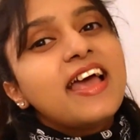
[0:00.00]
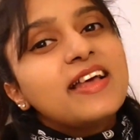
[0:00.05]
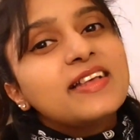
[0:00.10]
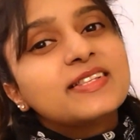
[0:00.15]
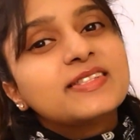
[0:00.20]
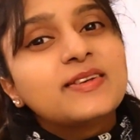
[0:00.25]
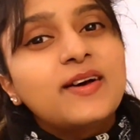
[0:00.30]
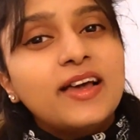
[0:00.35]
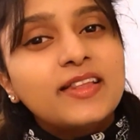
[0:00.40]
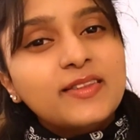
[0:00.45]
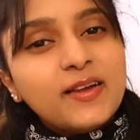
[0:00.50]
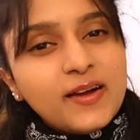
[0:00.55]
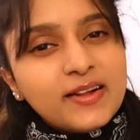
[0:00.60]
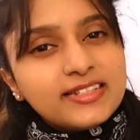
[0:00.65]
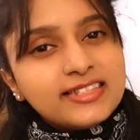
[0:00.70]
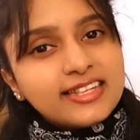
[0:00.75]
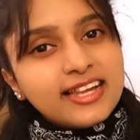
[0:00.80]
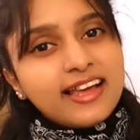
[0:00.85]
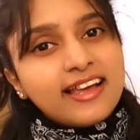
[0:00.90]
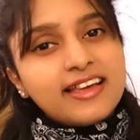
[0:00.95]
So I
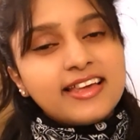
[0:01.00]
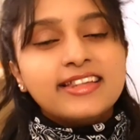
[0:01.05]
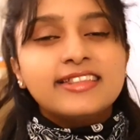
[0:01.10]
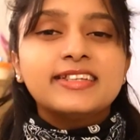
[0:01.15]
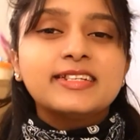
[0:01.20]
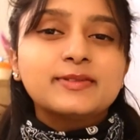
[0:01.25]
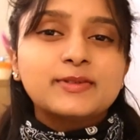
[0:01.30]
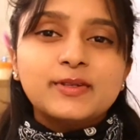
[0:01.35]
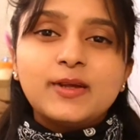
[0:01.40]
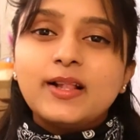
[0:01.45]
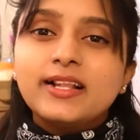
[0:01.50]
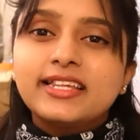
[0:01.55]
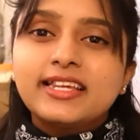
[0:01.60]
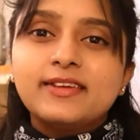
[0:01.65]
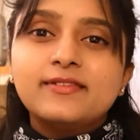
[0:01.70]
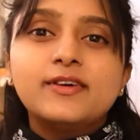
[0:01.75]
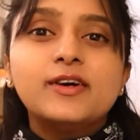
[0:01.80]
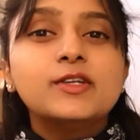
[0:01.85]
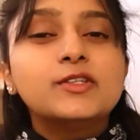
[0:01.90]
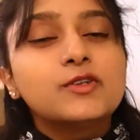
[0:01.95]
thought in this video I'll
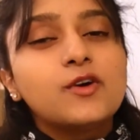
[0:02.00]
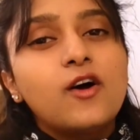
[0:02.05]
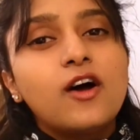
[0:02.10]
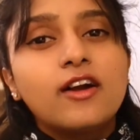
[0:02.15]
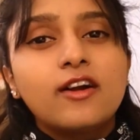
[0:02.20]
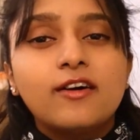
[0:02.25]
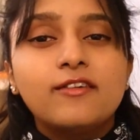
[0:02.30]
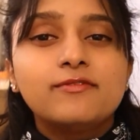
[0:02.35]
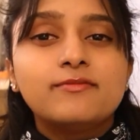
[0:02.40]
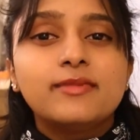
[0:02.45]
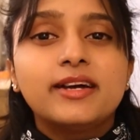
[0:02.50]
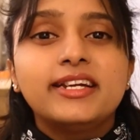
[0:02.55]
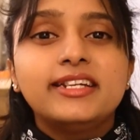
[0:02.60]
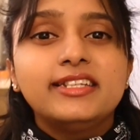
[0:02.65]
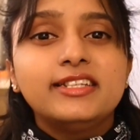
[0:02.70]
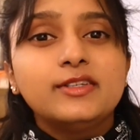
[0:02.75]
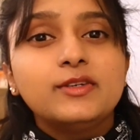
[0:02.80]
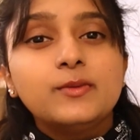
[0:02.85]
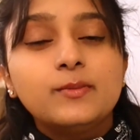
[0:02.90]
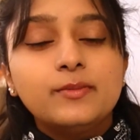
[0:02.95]
give a tour of my
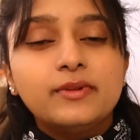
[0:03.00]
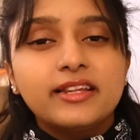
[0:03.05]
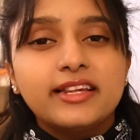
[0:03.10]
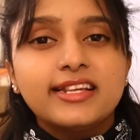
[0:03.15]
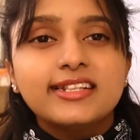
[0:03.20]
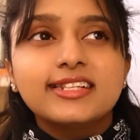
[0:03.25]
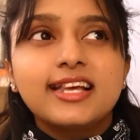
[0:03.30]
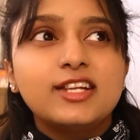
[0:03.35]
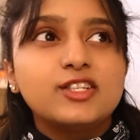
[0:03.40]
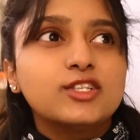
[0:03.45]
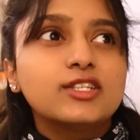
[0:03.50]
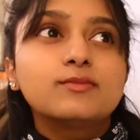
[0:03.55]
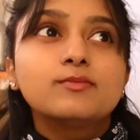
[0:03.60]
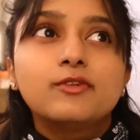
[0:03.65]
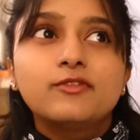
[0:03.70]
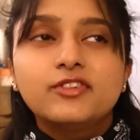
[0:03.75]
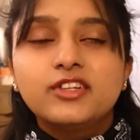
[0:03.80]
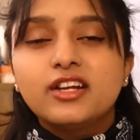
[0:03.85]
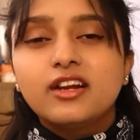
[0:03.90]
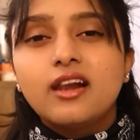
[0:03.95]
new place. I just
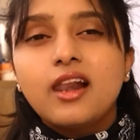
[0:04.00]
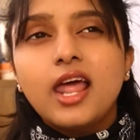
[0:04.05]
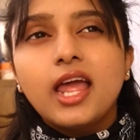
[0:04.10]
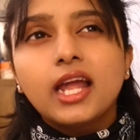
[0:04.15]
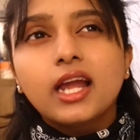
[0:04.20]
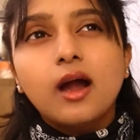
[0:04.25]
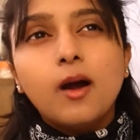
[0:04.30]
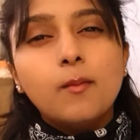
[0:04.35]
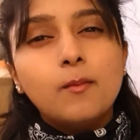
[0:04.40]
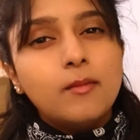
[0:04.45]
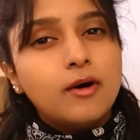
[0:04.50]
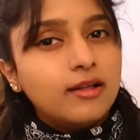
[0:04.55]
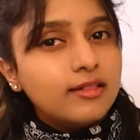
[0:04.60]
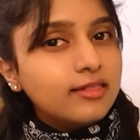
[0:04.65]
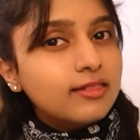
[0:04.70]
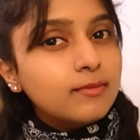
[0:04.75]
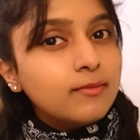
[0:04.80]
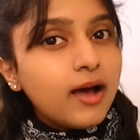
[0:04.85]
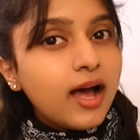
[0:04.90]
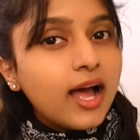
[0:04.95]
moved here like a
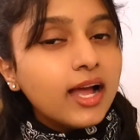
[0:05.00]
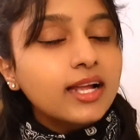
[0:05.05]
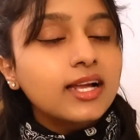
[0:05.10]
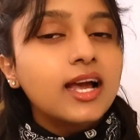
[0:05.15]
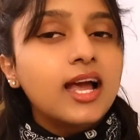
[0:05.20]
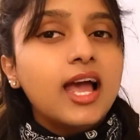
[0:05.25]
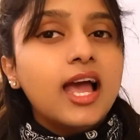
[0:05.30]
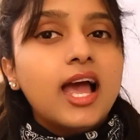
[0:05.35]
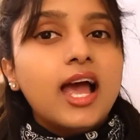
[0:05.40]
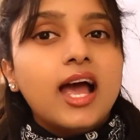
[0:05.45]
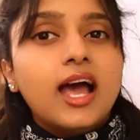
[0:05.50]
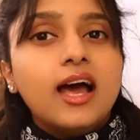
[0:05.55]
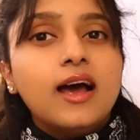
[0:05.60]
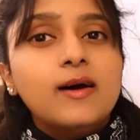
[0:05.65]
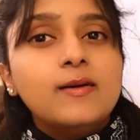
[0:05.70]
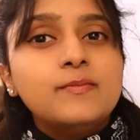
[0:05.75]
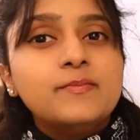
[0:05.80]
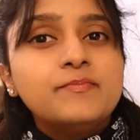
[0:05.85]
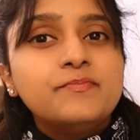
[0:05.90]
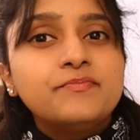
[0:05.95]
month back,
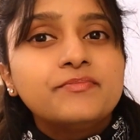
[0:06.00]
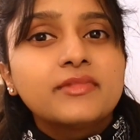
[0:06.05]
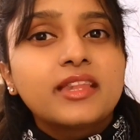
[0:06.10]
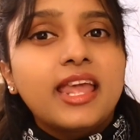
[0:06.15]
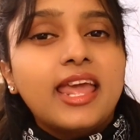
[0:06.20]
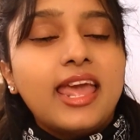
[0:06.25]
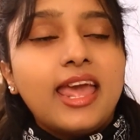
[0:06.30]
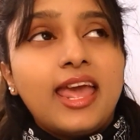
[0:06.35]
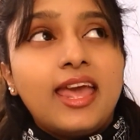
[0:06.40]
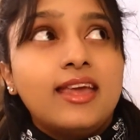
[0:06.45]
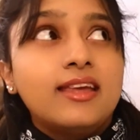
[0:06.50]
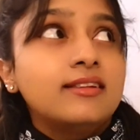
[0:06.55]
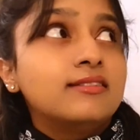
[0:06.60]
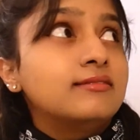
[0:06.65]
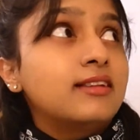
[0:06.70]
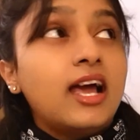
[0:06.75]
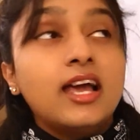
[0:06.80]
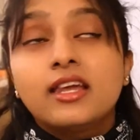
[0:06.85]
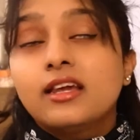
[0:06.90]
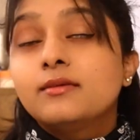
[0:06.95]
and
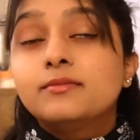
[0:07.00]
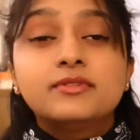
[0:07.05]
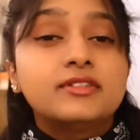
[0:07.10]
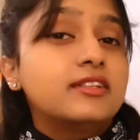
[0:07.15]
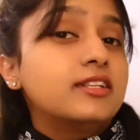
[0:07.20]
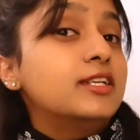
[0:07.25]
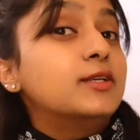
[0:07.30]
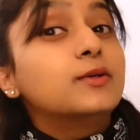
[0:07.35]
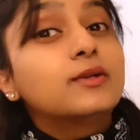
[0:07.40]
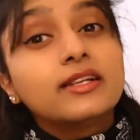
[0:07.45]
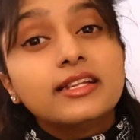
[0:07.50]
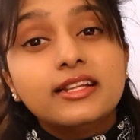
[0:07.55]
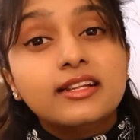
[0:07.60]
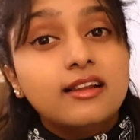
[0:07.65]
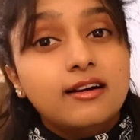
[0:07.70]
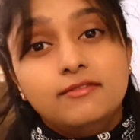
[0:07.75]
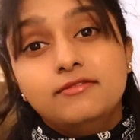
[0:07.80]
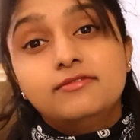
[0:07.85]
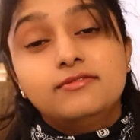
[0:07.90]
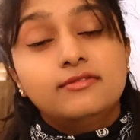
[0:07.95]
I absolutely
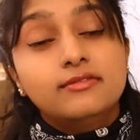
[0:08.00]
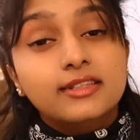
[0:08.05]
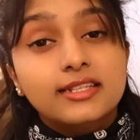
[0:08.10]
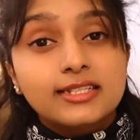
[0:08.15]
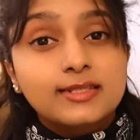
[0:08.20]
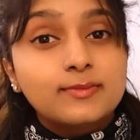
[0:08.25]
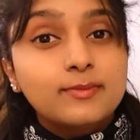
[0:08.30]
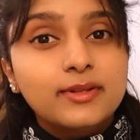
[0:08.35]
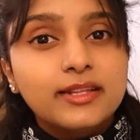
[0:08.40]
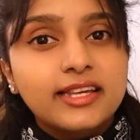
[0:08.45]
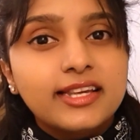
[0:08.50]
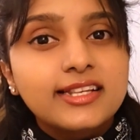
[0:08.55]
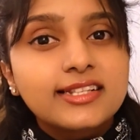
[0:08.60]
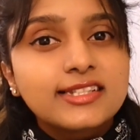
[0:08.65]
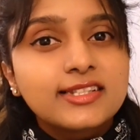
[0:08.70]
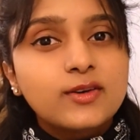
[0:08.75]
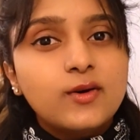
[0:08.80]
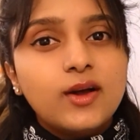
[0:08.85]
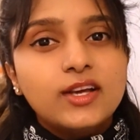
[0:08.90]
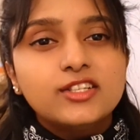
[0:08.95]
love this place.
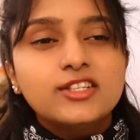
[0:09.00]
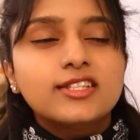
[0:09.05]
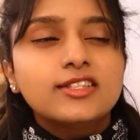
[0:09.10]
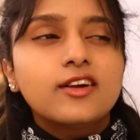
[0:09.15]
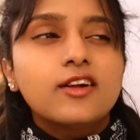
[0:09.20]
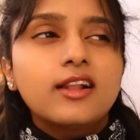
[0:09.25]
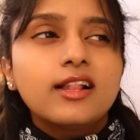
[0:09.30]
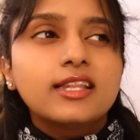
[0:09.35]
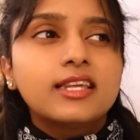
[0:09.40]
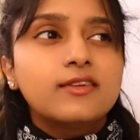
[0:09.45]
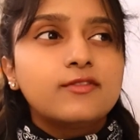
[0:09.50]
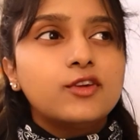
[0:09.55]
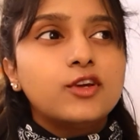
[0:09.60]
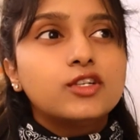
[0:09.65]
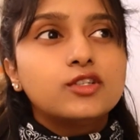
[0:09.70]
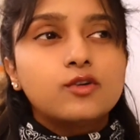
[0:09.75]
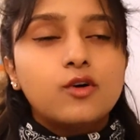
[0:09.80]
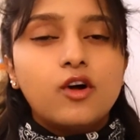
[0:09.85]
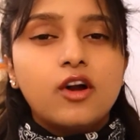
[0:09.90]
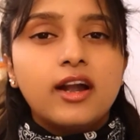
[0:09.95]
So I just thought I'll give you a
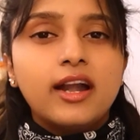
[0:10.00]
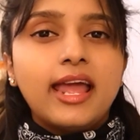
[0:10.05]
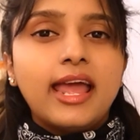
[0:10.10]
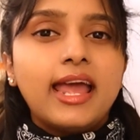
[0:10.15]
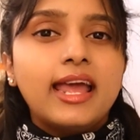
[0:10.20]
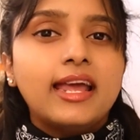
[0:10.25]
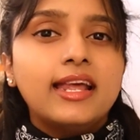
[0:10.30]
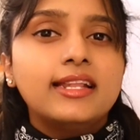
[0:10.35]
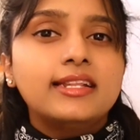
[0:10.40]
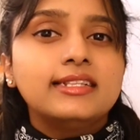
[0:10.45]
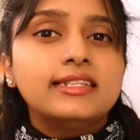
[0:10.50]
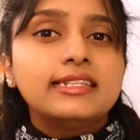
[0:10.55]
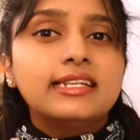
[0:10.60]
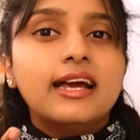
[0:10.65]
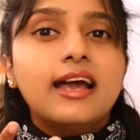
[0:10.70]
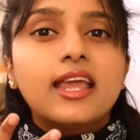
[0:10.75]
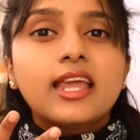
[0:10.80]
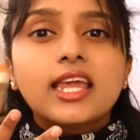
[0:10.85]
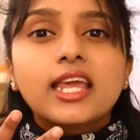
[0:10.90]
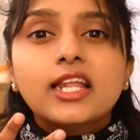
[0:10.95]
tour and
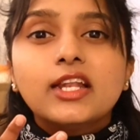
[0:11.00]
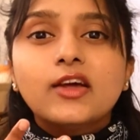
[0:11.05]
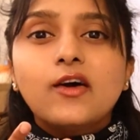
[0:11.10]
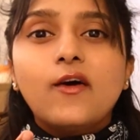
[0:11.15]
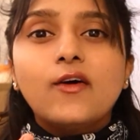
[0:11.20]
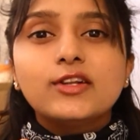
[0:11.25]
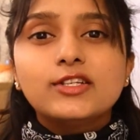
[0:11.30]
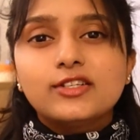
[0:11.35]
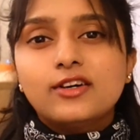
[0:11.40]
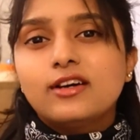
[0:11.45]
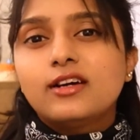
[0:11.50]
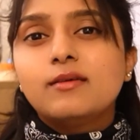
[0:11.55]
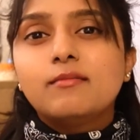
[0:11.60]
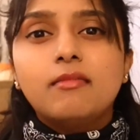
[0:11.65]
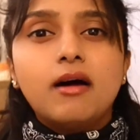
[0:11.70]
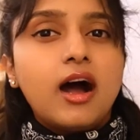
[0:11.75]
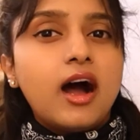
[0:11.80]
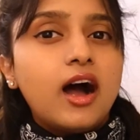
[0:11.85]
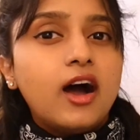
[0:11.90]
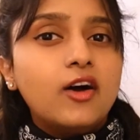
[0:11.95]
talk
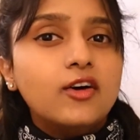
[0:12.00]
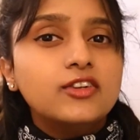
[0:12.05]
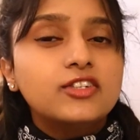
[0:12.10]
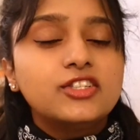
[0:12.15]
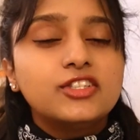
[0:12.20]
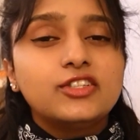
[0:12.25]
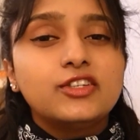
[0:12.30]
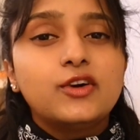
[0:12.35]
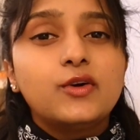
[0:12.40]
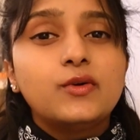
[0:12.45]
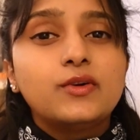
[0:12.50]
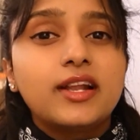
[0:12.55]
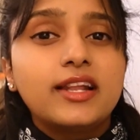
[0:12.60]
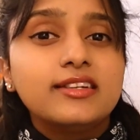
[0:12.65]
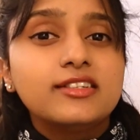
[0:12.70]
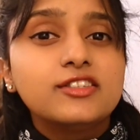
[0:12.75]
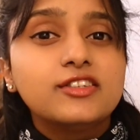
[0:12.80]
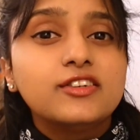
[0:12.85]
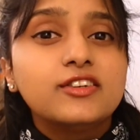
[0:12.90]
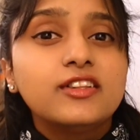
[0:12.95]
about
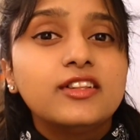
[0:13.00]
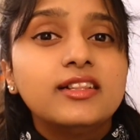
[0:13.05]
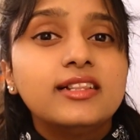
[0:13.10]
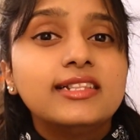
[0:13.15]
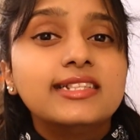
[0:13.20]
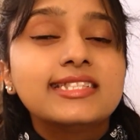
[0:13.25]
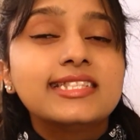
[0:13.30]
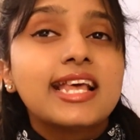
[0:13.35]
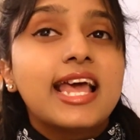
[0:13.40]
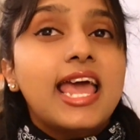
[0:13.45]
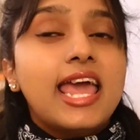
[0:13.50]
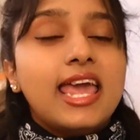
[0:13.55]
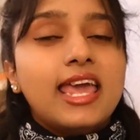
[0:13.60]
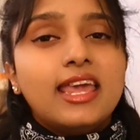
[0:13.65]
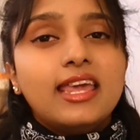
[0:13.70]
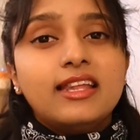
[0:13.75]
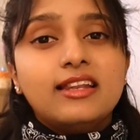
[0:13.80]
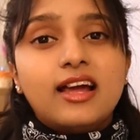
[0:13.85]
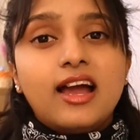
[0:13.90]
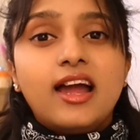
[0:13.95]
rentals
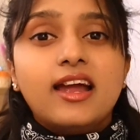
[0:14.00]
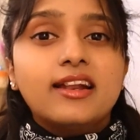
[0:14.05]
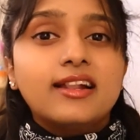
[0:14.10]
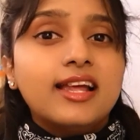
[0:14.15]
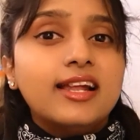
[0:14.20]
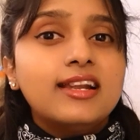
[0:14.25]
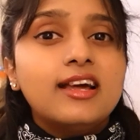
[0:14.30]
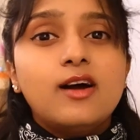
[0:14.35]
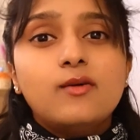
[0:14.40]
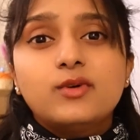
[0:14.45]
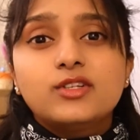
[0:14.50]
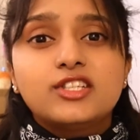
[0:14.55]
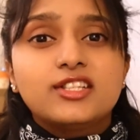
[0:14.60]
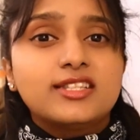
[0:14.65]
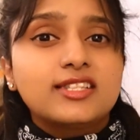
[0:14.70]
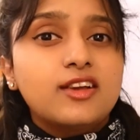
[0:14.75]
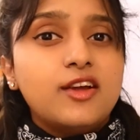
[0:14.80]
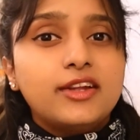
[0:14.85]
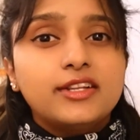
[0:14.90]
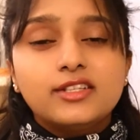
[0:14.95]
in Ireland, how much
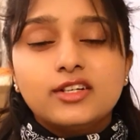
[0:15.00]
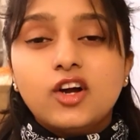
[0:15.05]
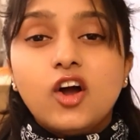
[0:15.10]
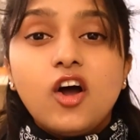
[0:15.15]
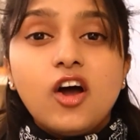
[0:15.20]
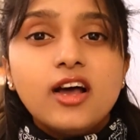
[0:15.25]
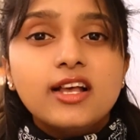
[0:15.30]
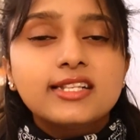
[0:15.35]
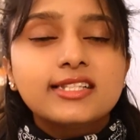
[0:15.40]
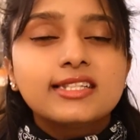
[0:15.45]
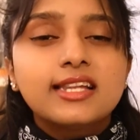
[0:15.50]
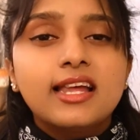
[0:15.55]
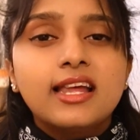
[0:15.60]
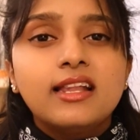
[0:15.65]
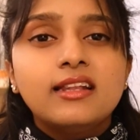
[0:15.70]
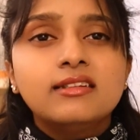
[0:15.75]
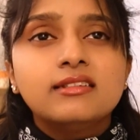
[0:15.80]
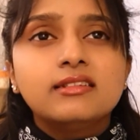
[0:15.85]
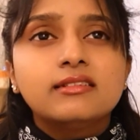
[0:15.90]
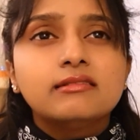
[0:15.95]
it's going to cost,
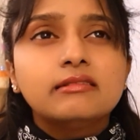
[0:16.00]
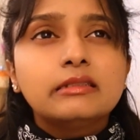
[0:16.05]
and